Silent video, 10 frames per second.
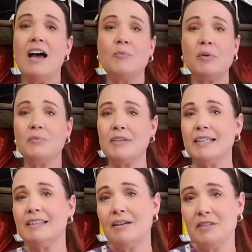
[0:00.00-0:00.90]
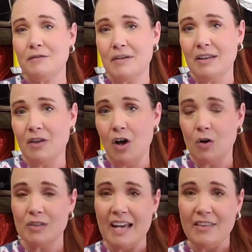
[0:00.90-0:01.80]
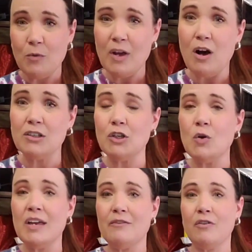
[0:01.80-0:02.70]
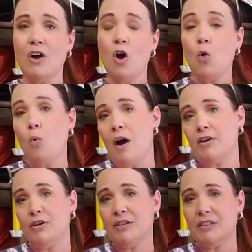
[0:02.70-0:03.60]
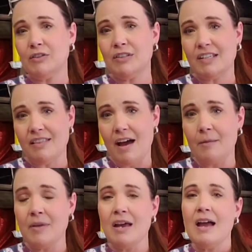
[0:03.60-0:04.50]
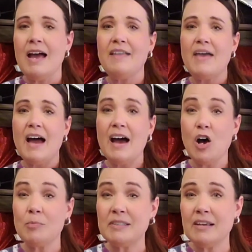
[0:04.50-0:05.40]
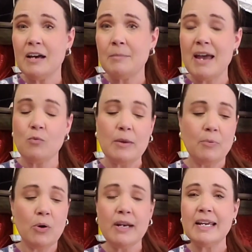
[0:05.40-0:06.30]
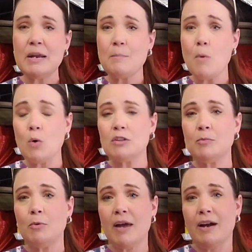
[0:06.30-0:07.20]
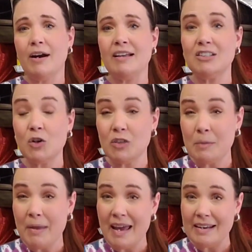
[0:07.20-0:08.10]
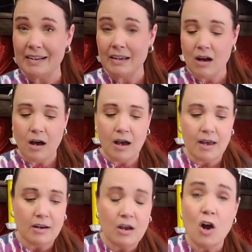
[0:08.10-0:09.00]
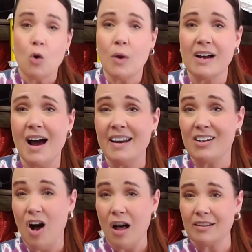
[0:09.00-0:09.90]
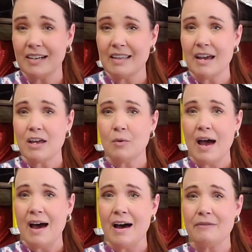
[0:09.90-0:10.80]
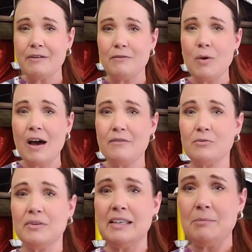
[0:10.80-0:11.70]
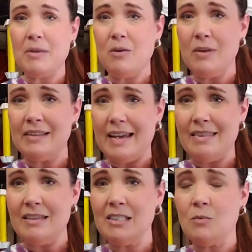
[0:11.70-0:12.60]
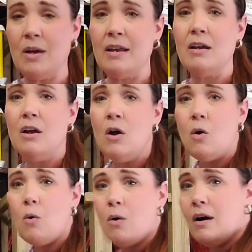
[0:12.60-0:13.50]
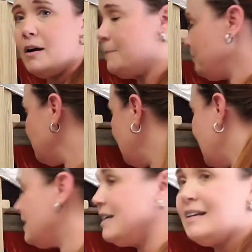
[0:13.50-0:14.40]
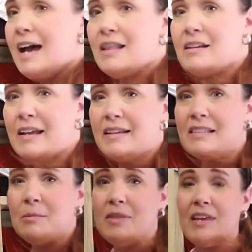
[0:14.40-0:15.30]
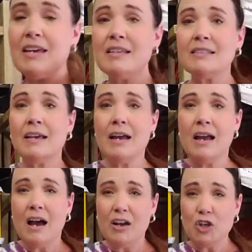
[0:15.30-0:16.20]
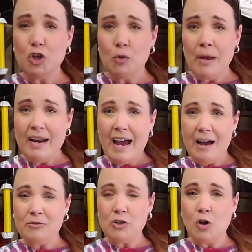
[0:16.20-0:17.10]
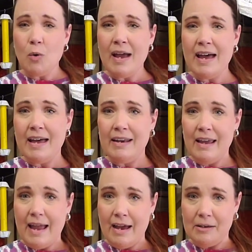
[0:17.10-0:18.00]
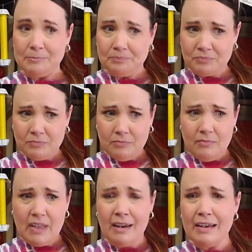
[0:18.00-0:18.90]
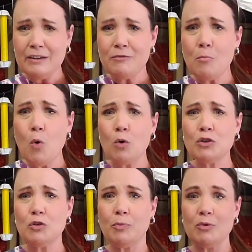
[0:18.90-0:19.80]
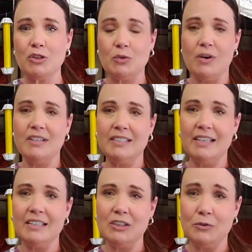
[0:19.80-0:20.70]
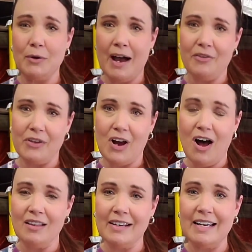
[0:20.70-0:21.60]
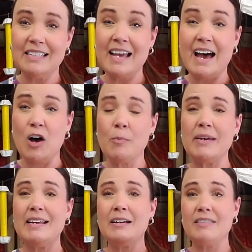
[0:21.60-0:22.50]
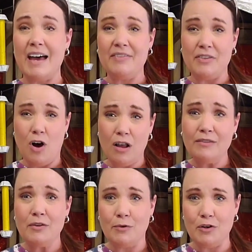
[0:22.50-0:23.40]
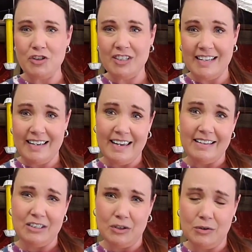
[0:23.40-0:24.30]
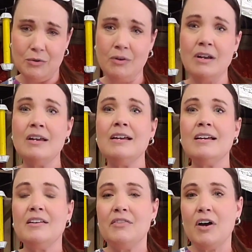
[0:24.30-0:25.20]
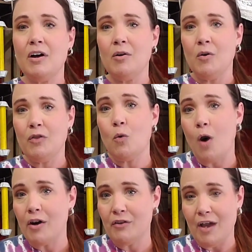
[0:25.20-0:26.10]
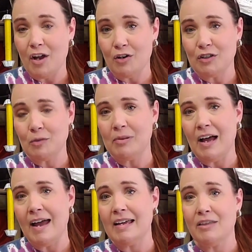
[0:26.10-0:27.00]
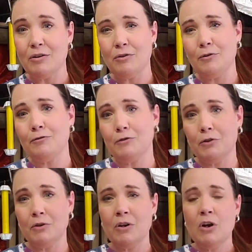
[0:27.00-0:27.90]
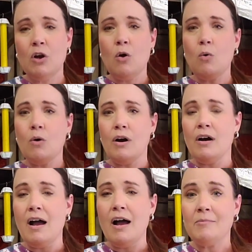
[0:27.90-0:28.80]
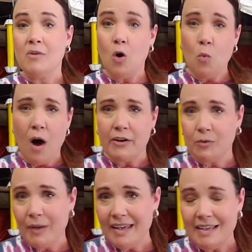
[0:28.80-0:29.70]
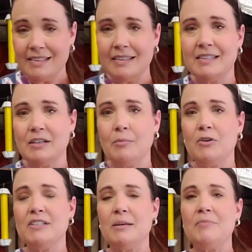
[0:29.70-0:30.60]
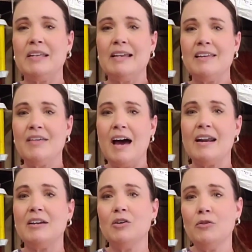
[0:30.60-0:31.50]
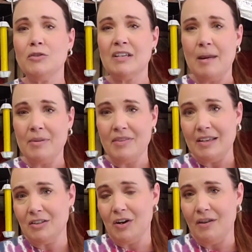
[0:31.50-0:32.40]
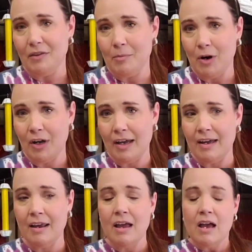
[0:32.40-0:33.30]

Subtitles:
And we really love to feed those. And then we also give water crystals to them, and that helps them, and we put it in multiple areas. So depending on what kind of colony that you have, if you have a really big one like this one, or an 18-gallon like some of these, you might have to go ahead and give multiple sources throughout the colony to help that all of the roaches can get to the water that you're supplying, either through fruit or a water wicking system or something like that. I know those type of things are on the market.